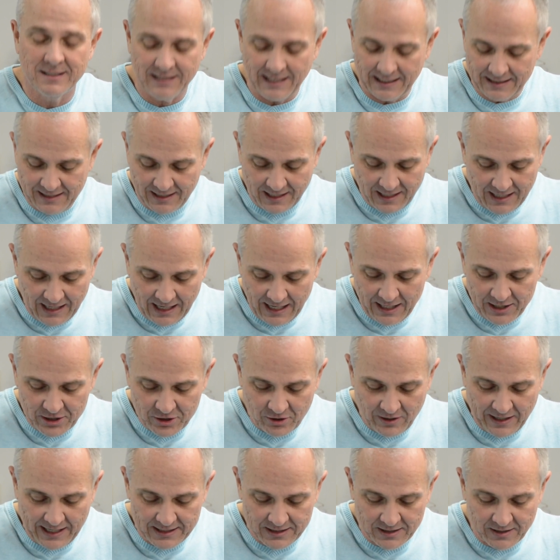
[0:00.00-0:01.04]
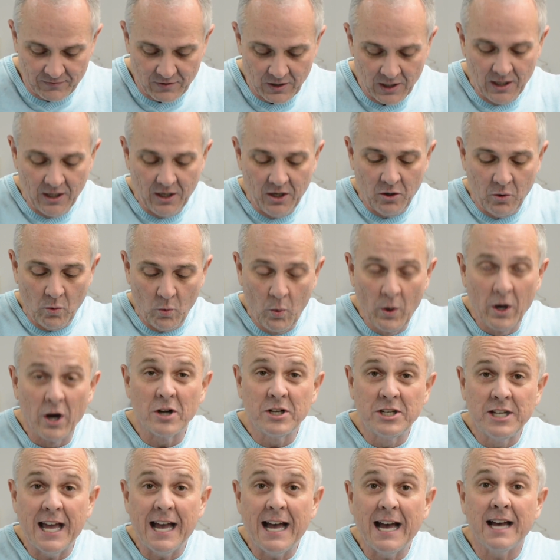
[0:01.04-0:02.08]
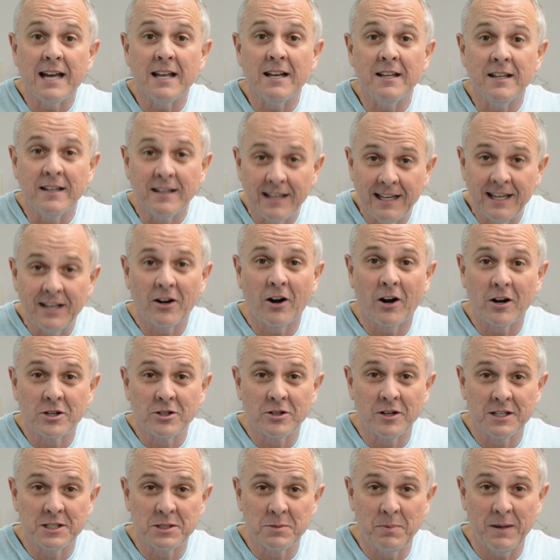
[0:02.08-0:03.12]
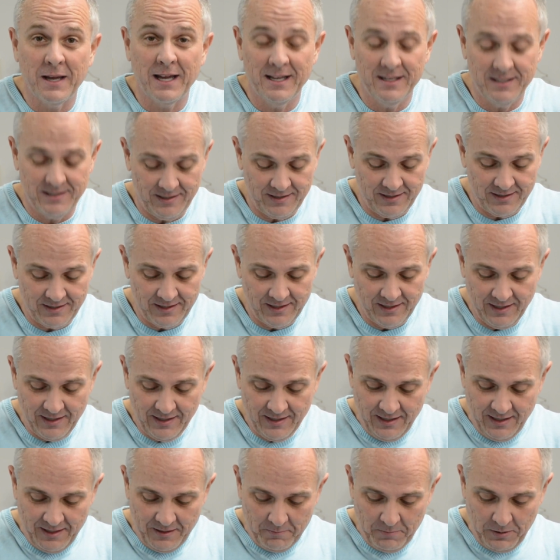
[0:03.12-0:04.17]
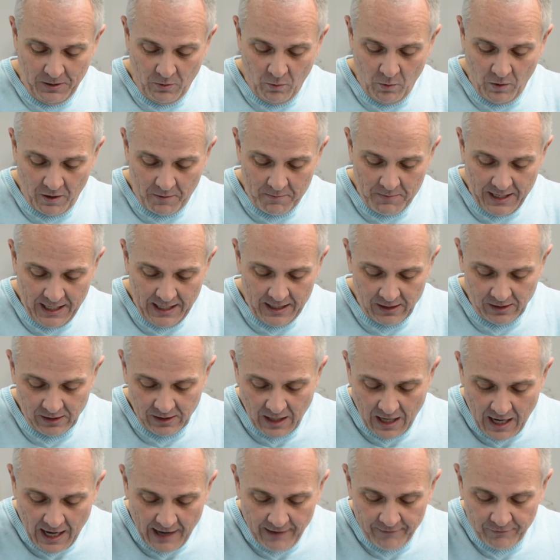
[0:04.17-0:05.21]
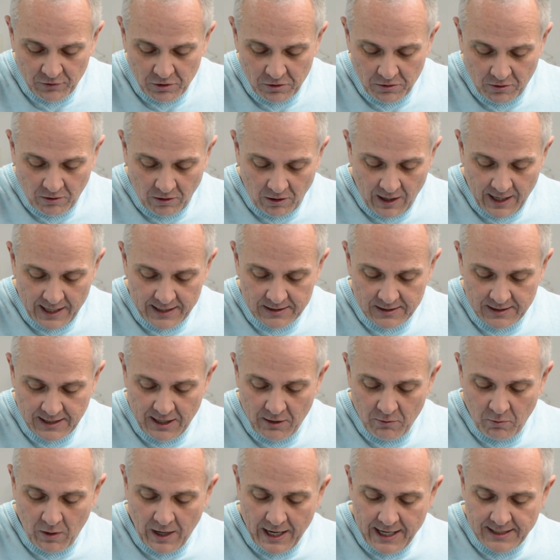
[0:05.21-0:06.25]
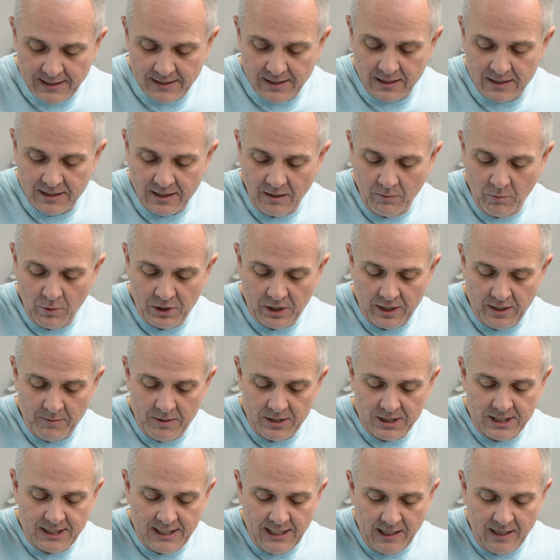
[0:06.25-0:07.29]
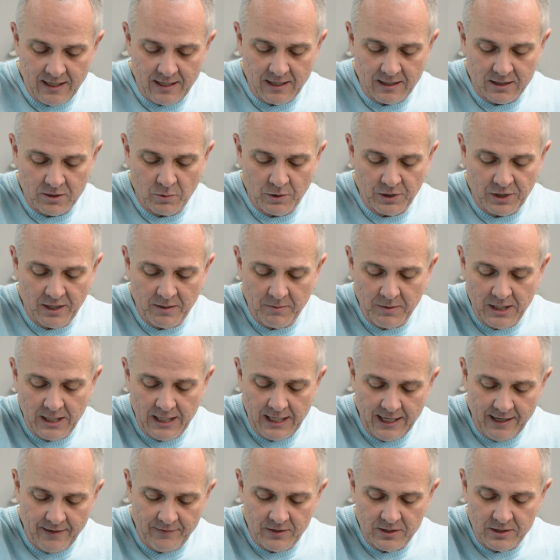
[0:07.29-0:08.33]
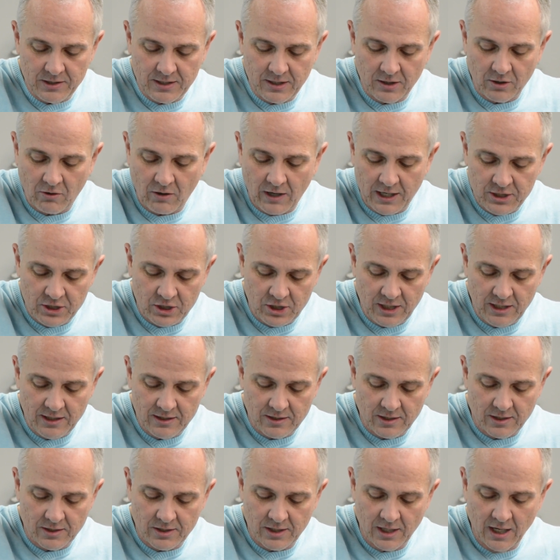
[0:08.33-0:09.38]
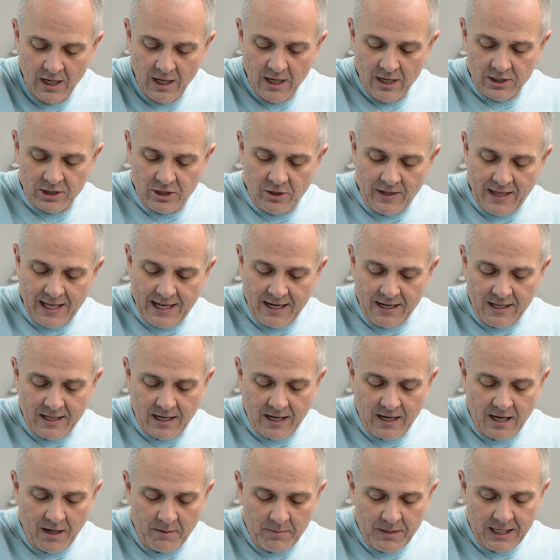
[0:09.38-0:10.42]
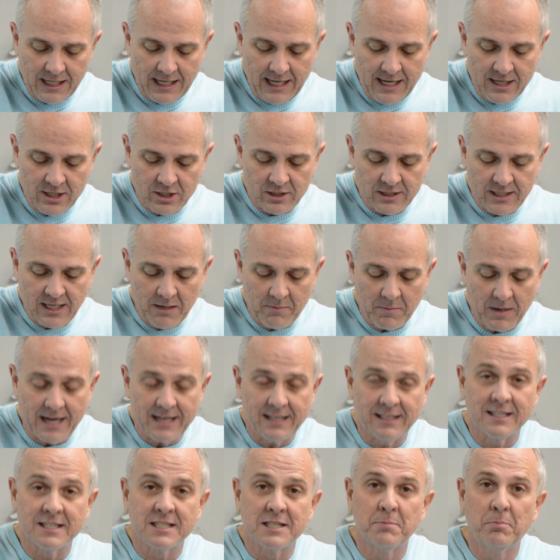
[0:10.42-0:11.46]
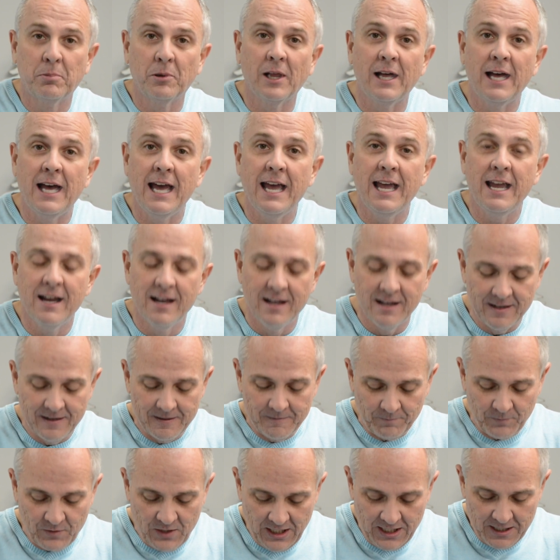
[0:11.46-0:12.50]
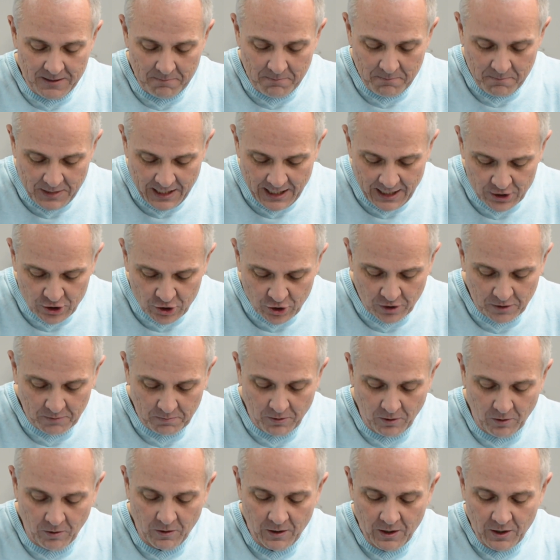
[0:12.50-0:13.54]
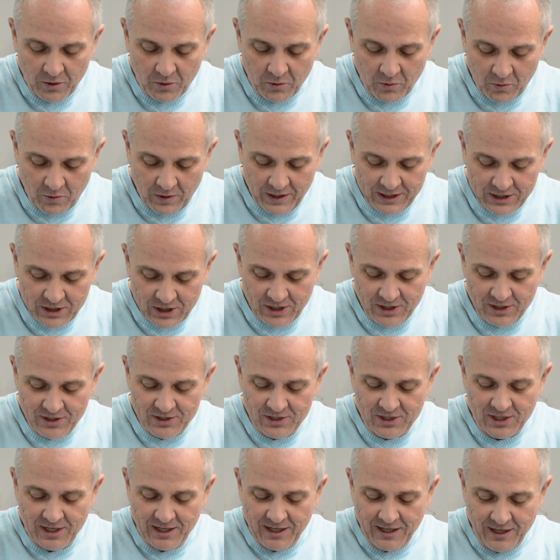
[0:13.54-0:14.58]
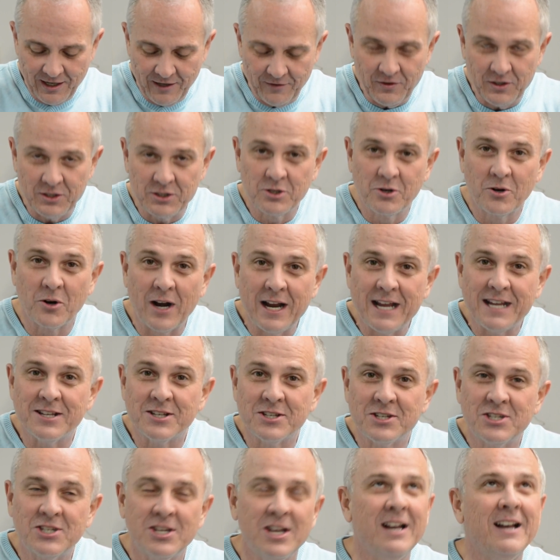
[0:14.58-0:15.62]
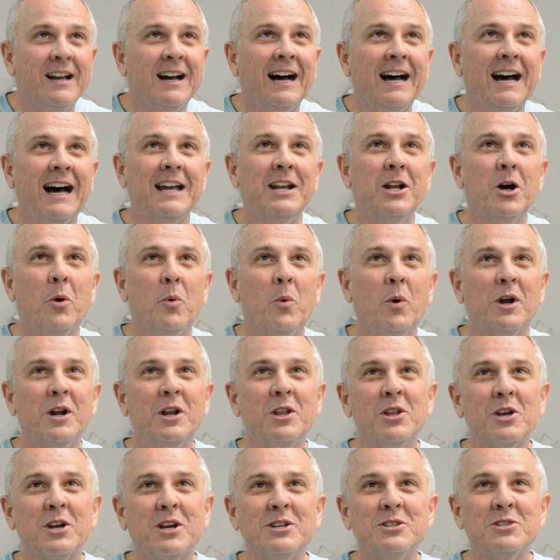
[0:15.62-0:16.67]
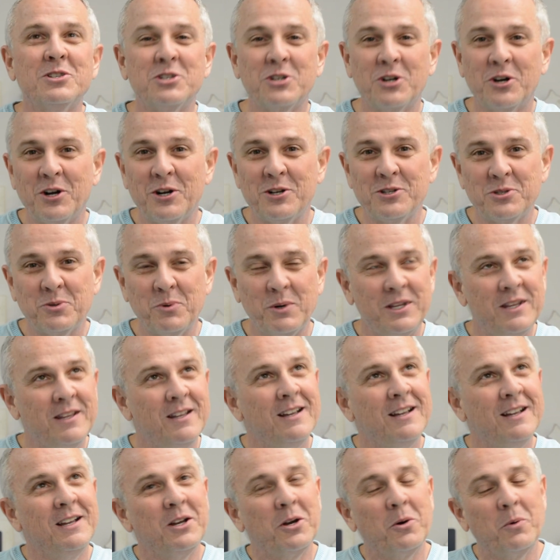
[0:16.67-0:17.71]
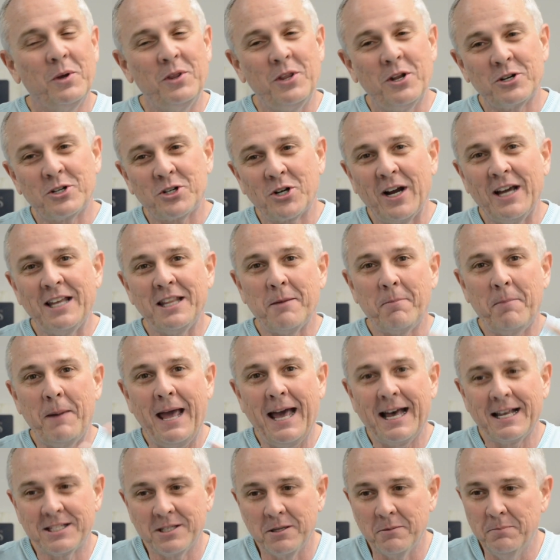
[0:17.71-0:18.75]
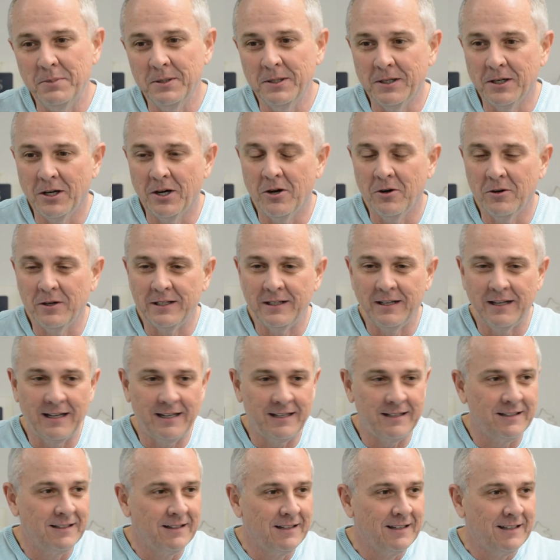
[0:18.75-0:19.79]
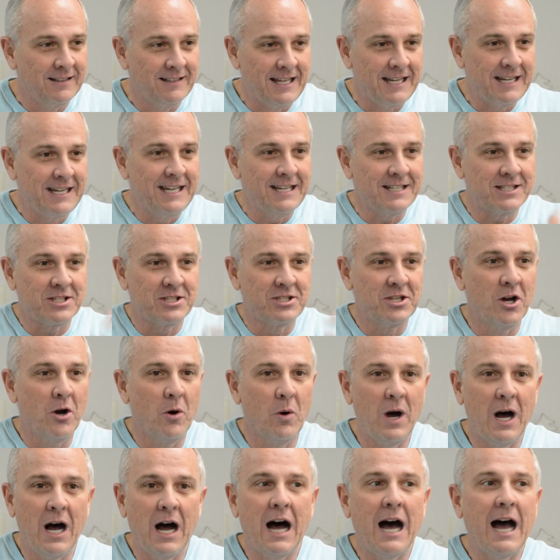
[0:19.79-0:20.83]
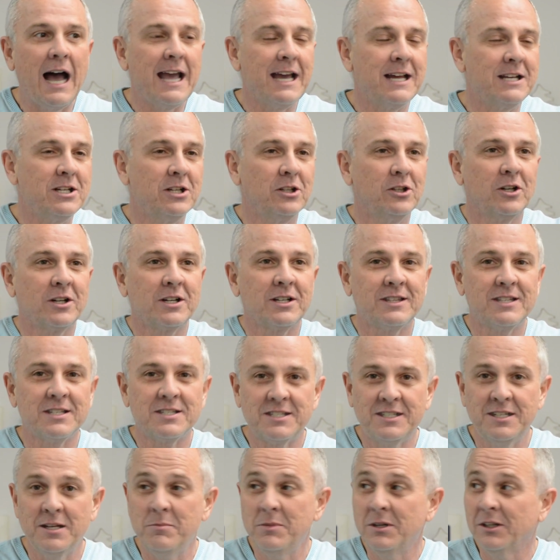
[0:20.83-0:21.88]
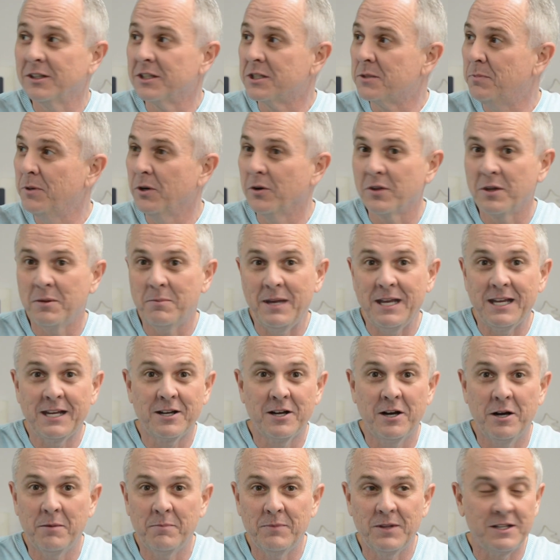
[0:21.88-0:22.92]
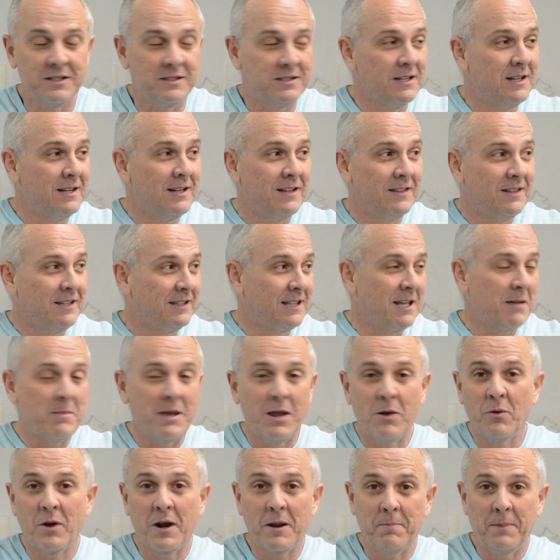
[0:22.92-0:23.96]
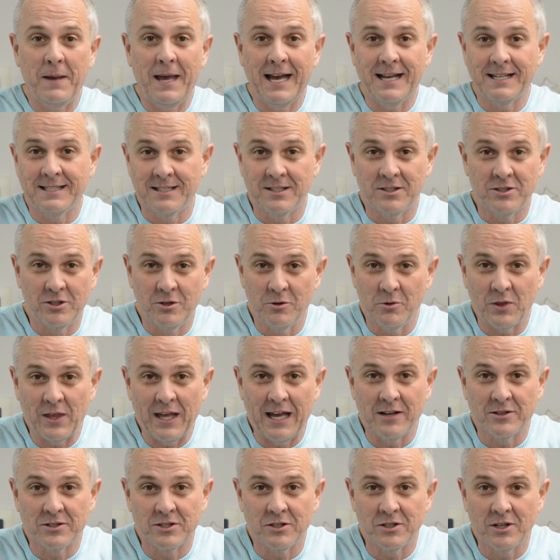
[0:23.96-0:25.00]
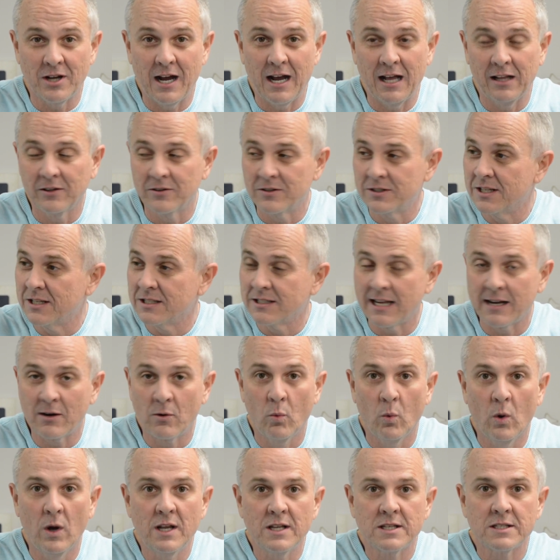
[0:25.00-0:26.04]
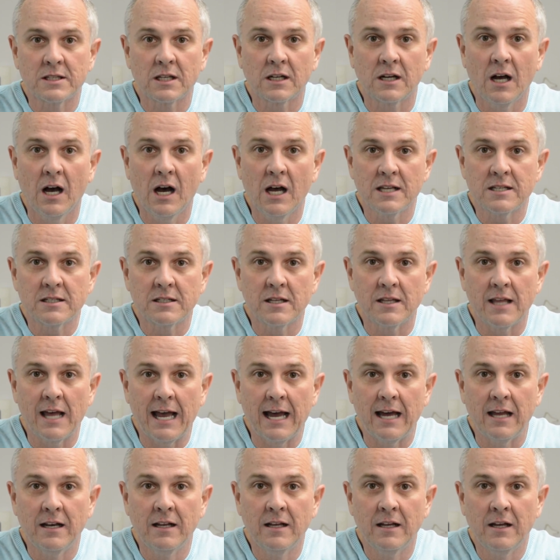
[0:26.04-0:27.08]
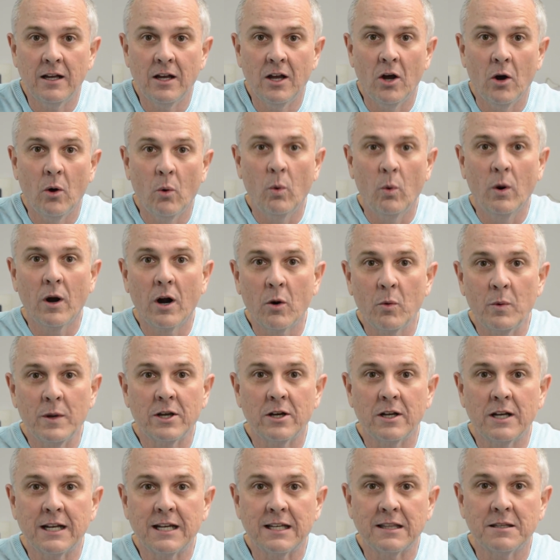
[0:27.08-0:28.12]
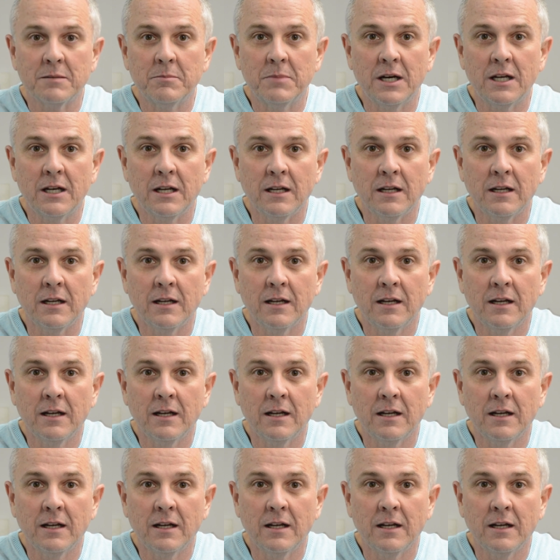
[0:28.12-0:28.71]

Like the contrast of we're dead in our trespasses, but we're made alive through Christ. He raised us up with him and seated us with him in the heavens in Christ Jesus, so that in the coming ages he might display the immeasurable riches of his grace. I know one of the concerns when, when they're trying to pass a bill and, and they get so high and you look at the stimulus bill that may come that, that they may want to pass, it's $2,000. It's like, what is the cost of that? Where are we going to get the money?